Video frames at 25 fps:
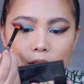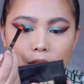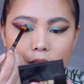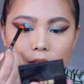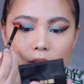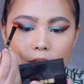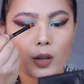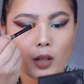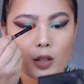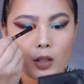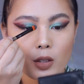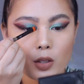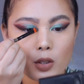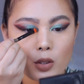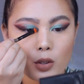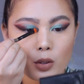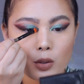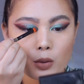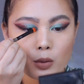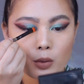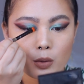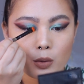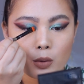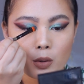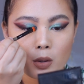I'm going
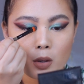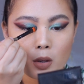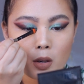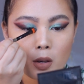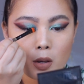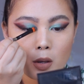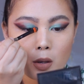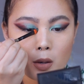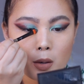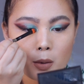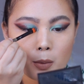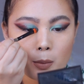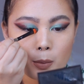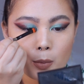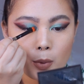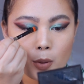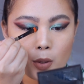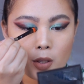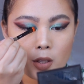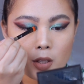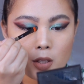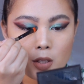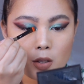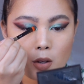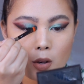to
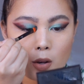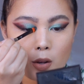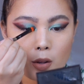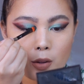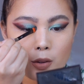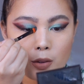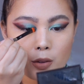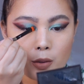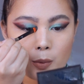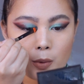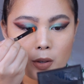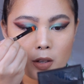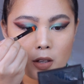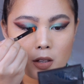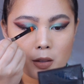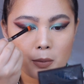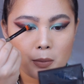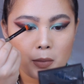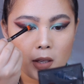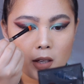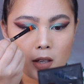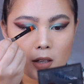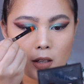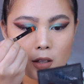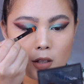put it all the way
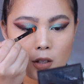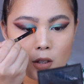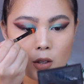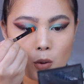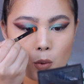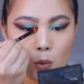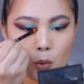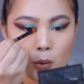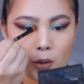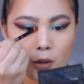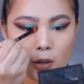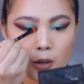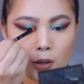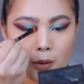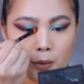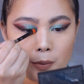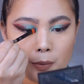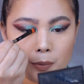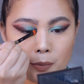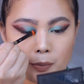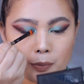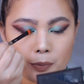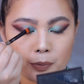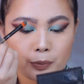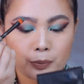in my inner
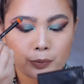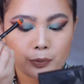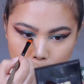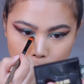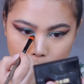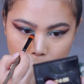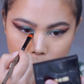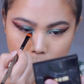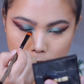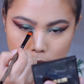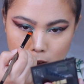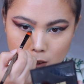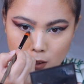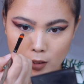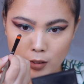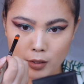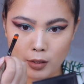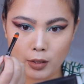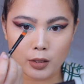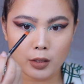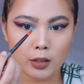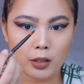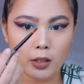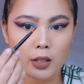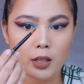corner, up
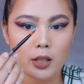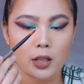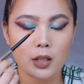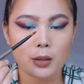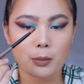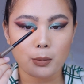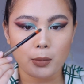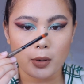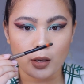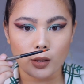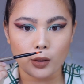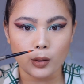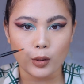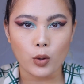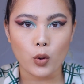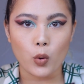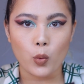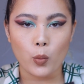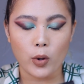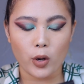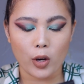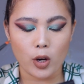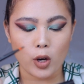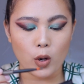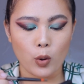until in my
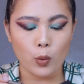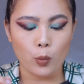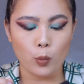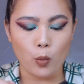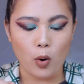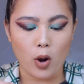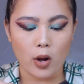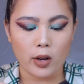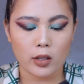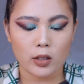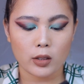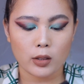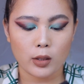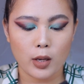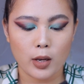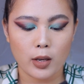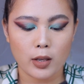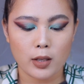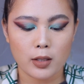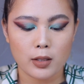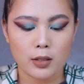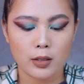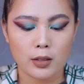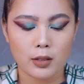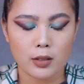lower
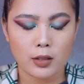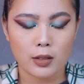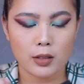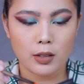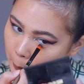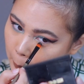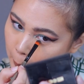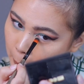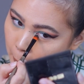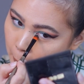waterline.